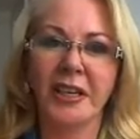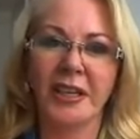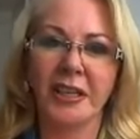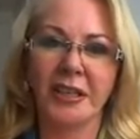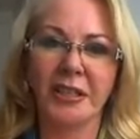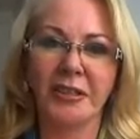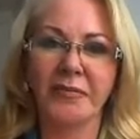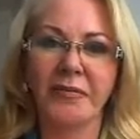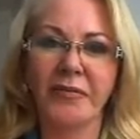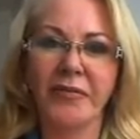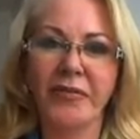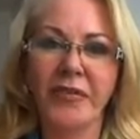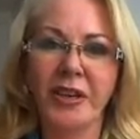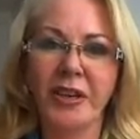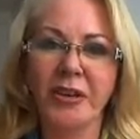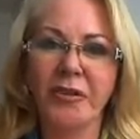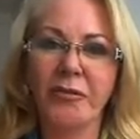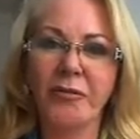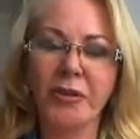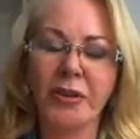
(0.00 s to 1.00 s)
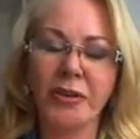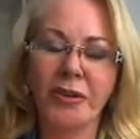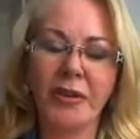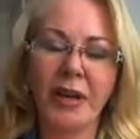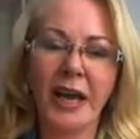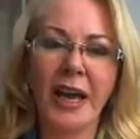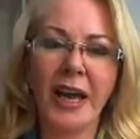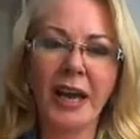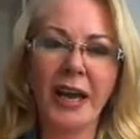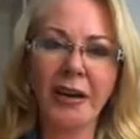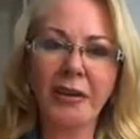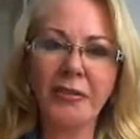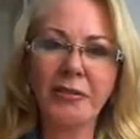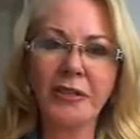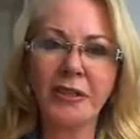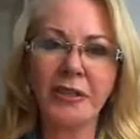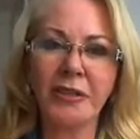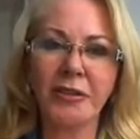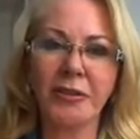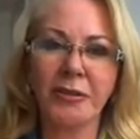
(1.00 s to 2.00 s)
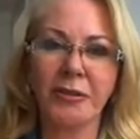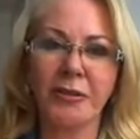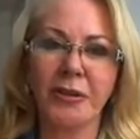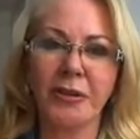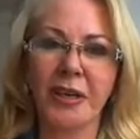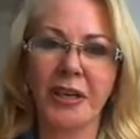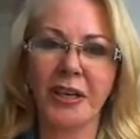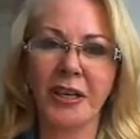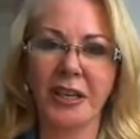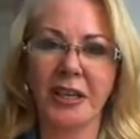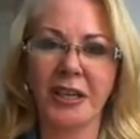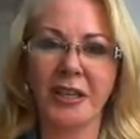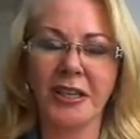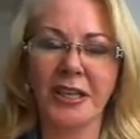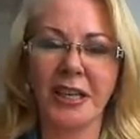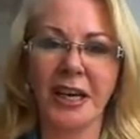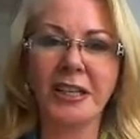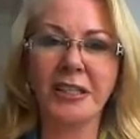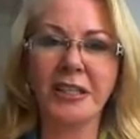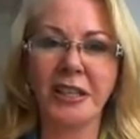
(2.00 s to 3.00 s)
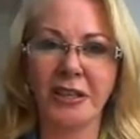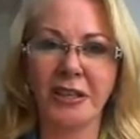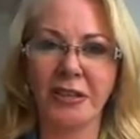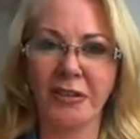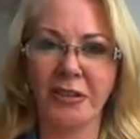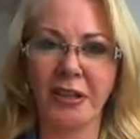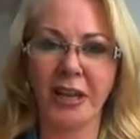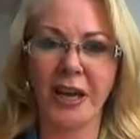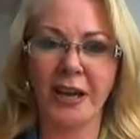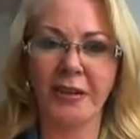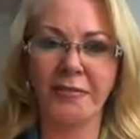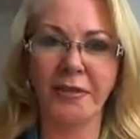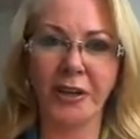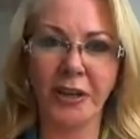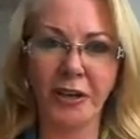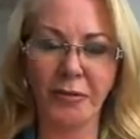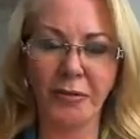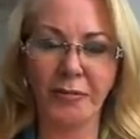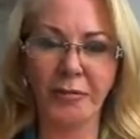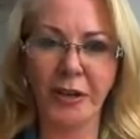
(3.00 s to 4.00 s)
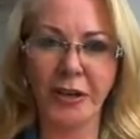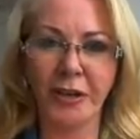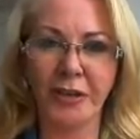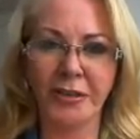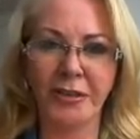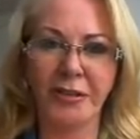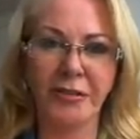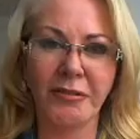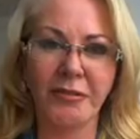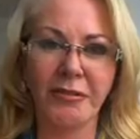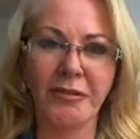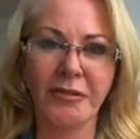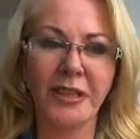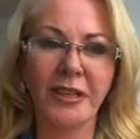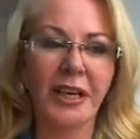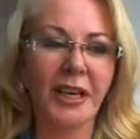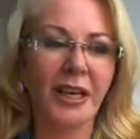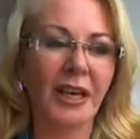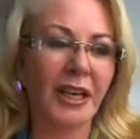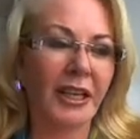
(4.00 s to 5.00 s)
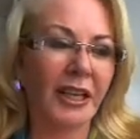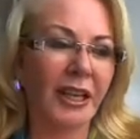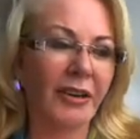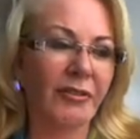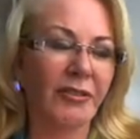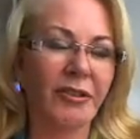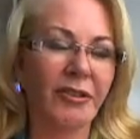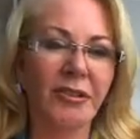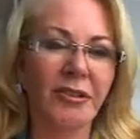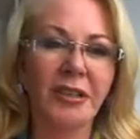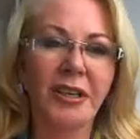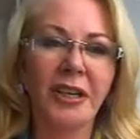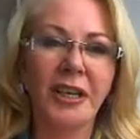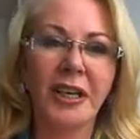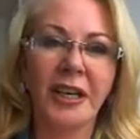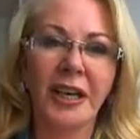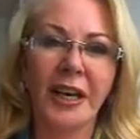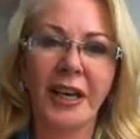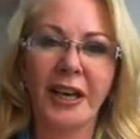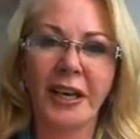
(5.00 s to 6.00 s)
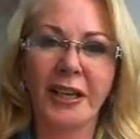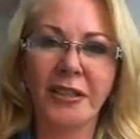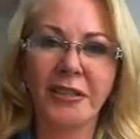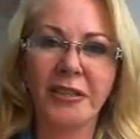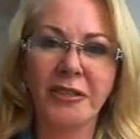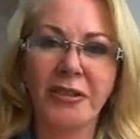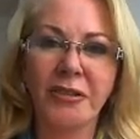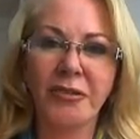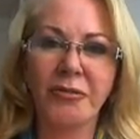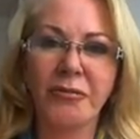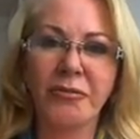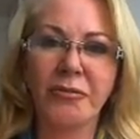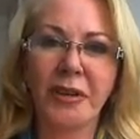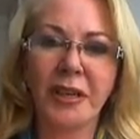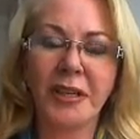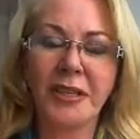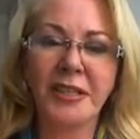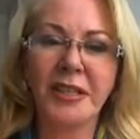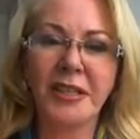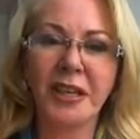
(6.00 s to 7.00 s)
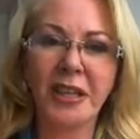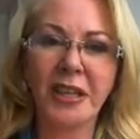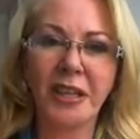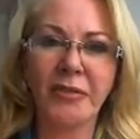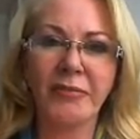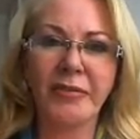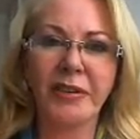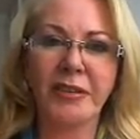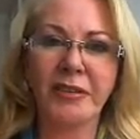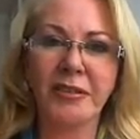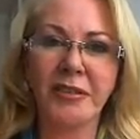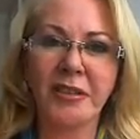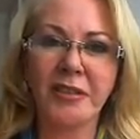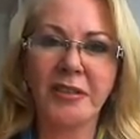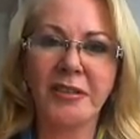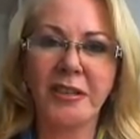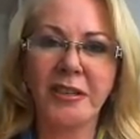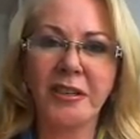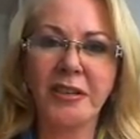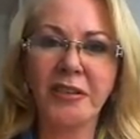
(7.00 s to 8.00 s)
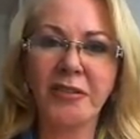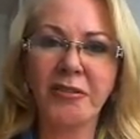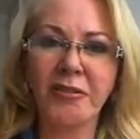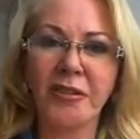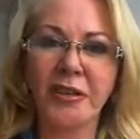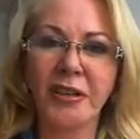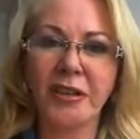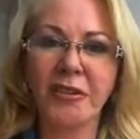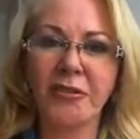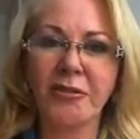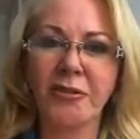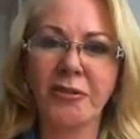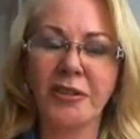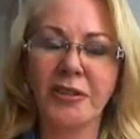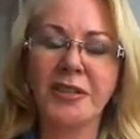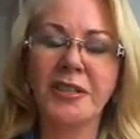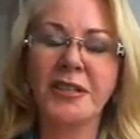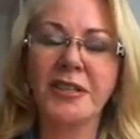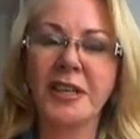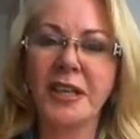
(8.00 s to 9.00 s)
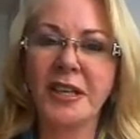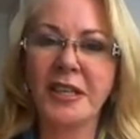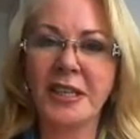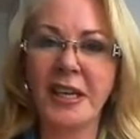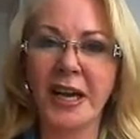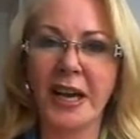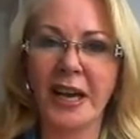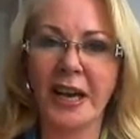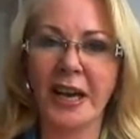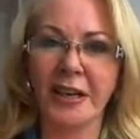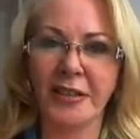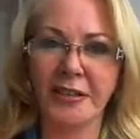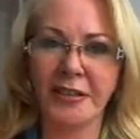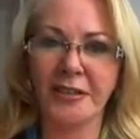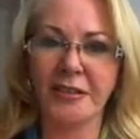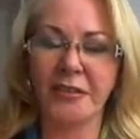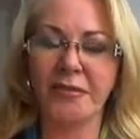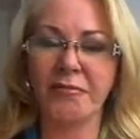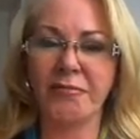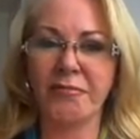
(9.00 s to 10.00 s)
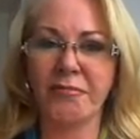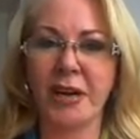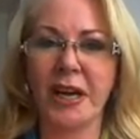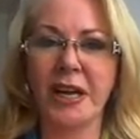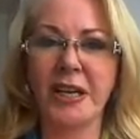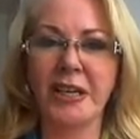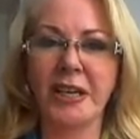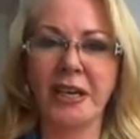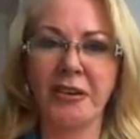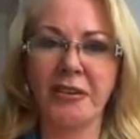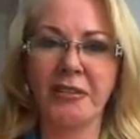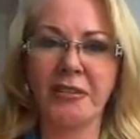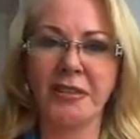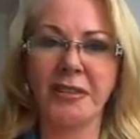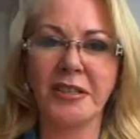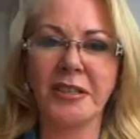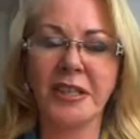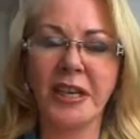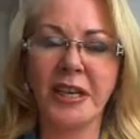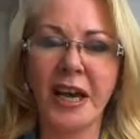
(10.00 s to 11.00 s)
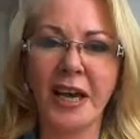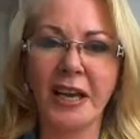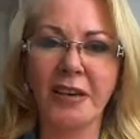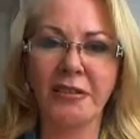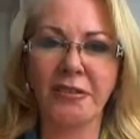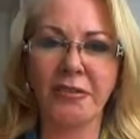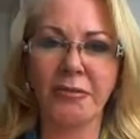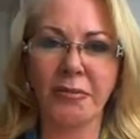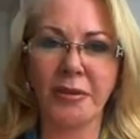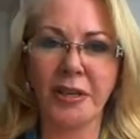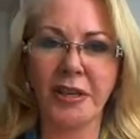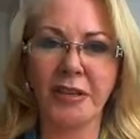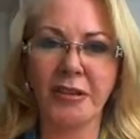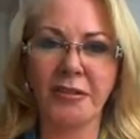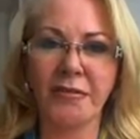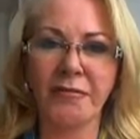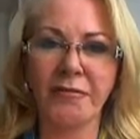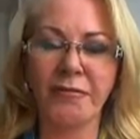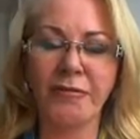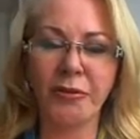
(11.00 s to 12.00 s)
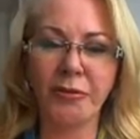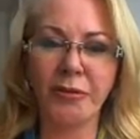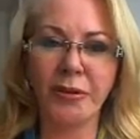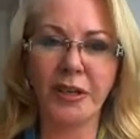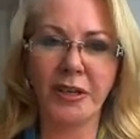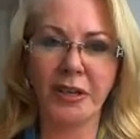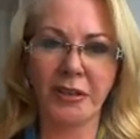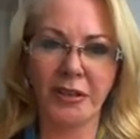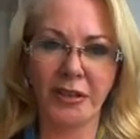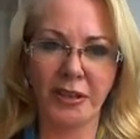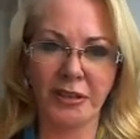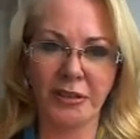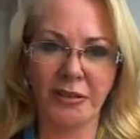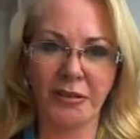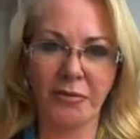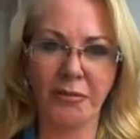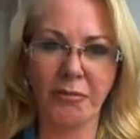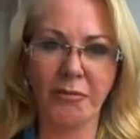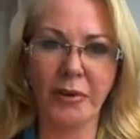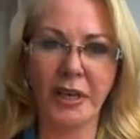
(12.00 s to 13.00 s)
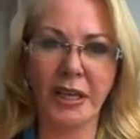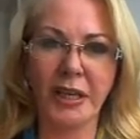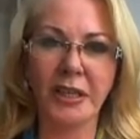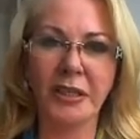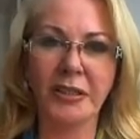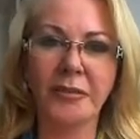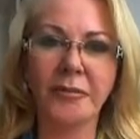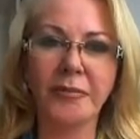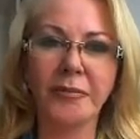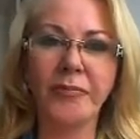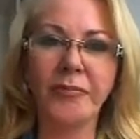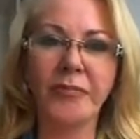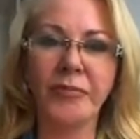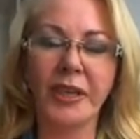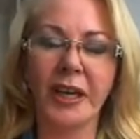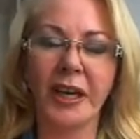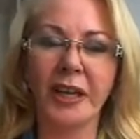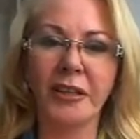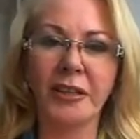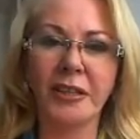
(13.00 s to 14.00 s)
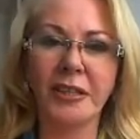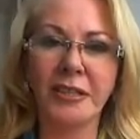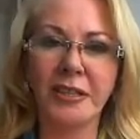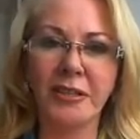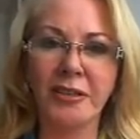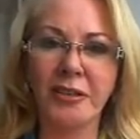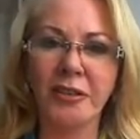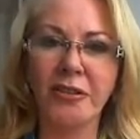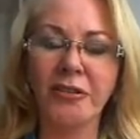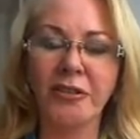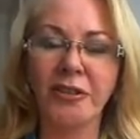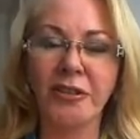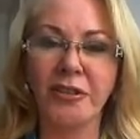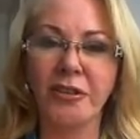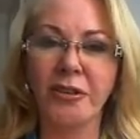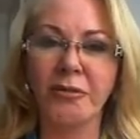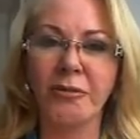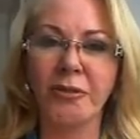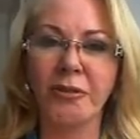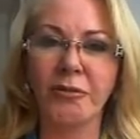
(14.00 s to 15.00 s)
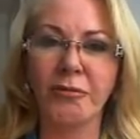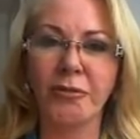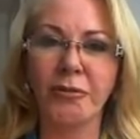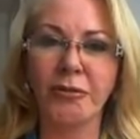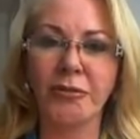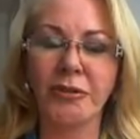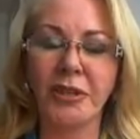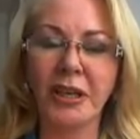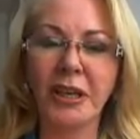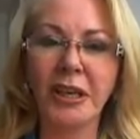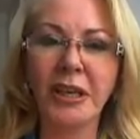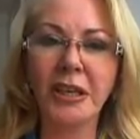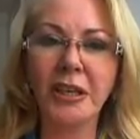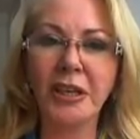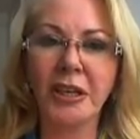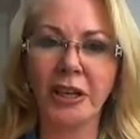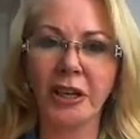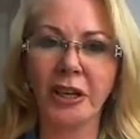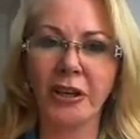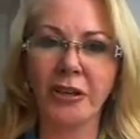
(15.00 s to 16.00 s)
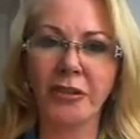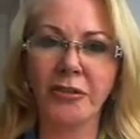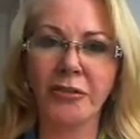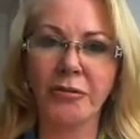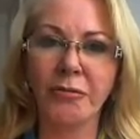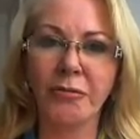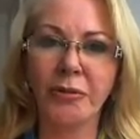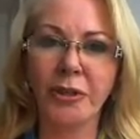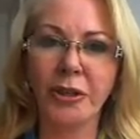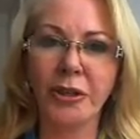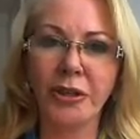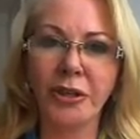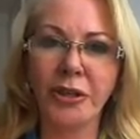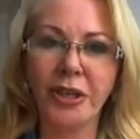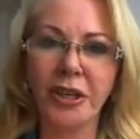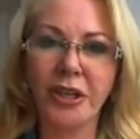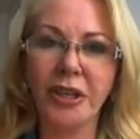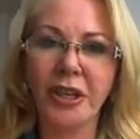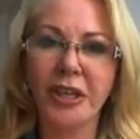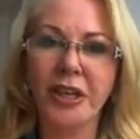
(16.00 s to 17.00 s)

well, you know, how you're conducting your life on a personal level. And I say that because it's in your sixth house right now at the start of the week and for this week. And this is all to do with routine and work.